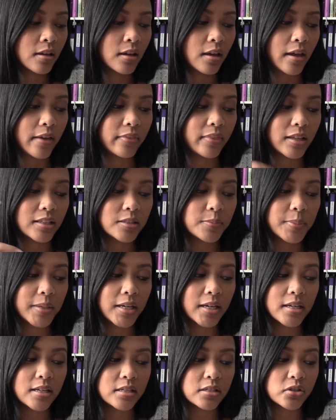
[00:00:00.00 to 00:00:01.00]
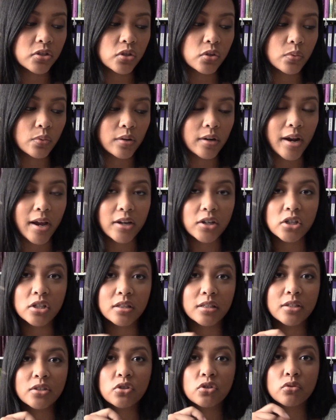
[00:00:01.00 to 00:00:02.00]
and that's because you are
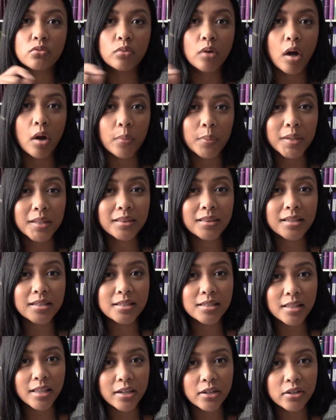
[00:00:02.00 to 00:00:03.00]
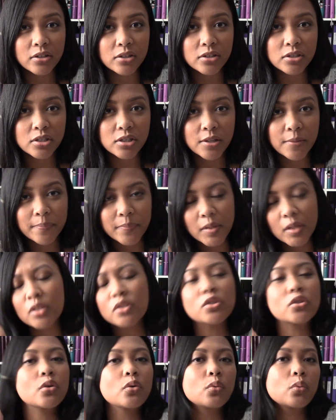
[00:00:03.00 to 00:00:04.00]
actually drawing these letters.
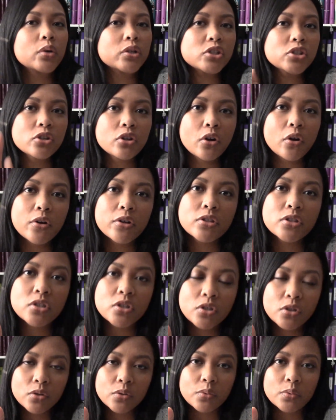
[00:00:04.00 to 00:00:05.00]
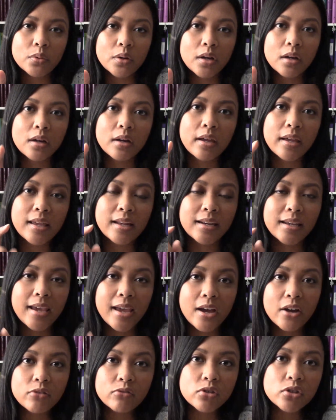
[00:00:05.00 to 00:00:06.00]
So what you're going to
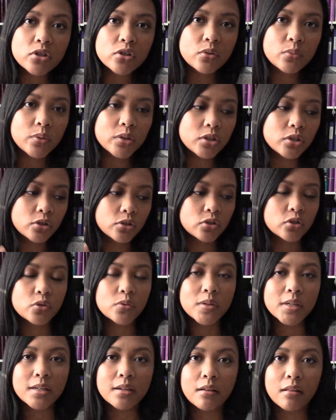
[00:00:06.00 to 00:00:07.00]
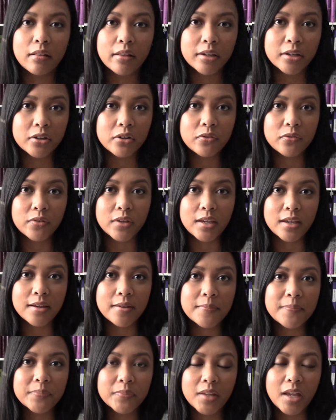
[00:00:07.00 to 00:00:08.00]
encounter when you're doing calligraphy,
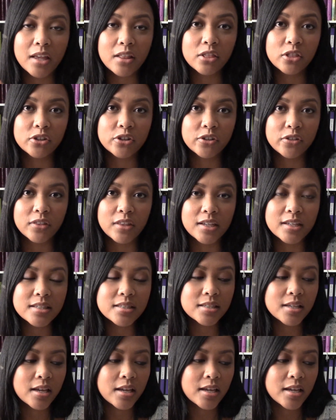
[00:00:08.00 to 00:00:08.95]
I learned this,